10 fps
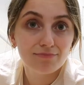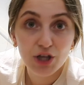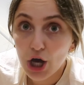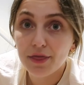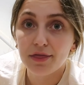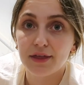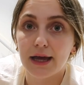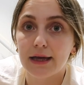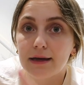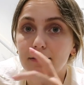The other
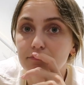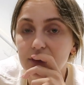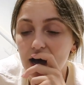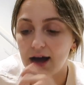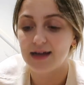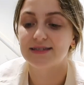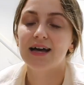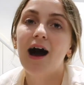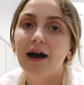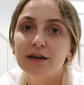thing that is
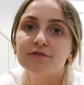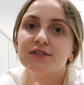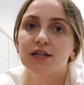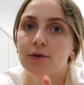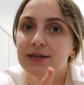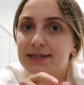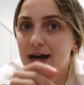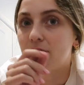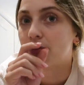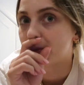kind of slowing
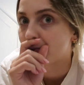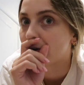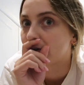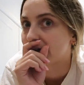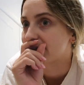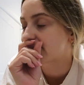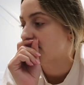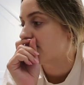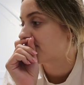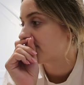down the progress
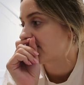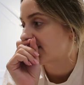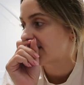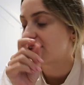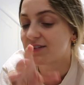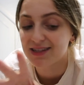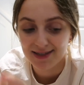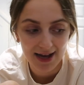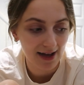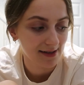of this evening's
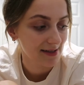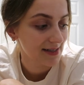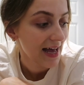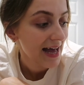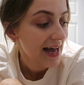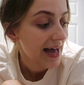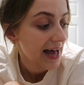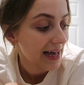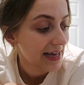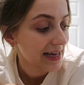tasks
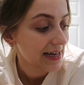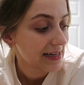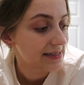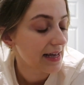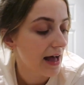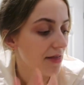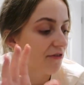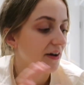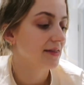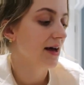is the
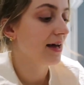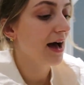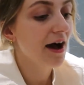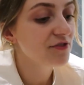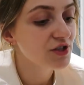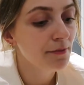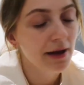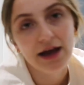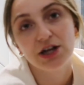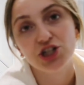fact that I just
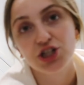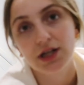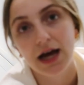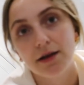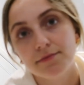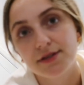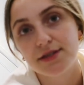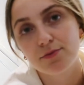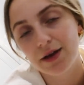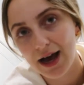unpackaged
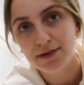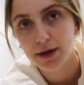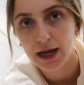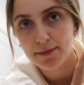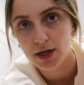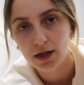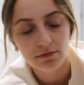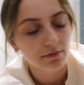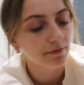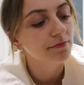Callum's, it had my name on it,
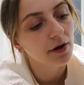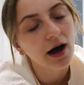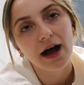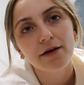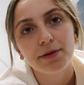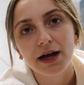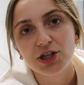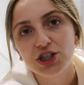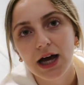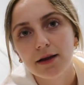but I
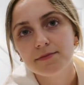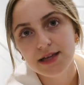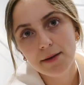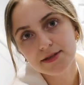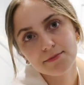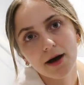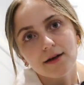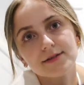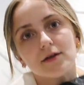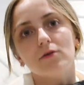unpackaged Callum's Amazon
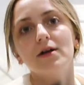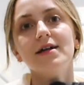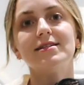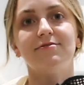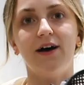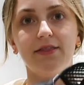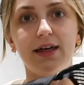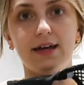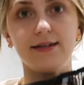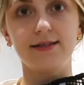parcel to find
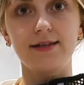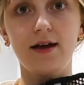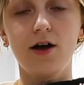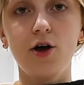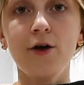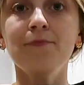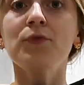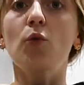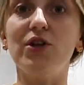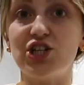this,
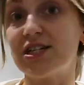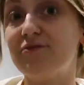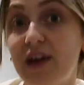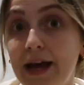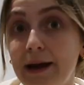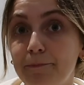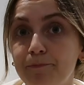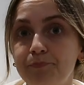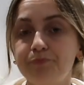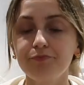which is for him.